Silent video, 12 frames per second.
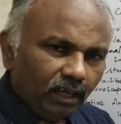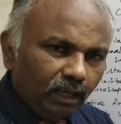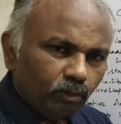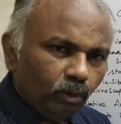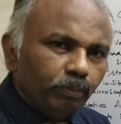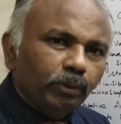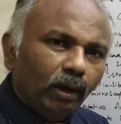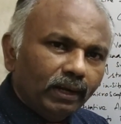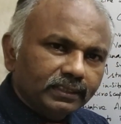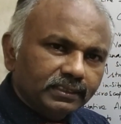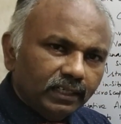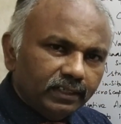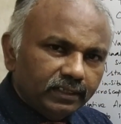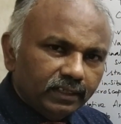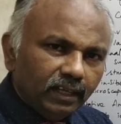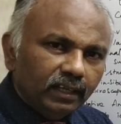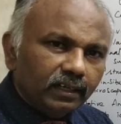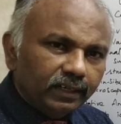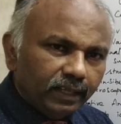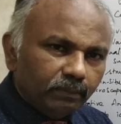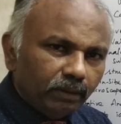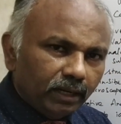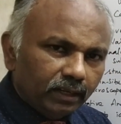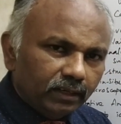I hope you understand it in a clear
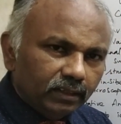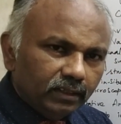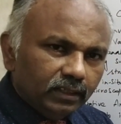manner.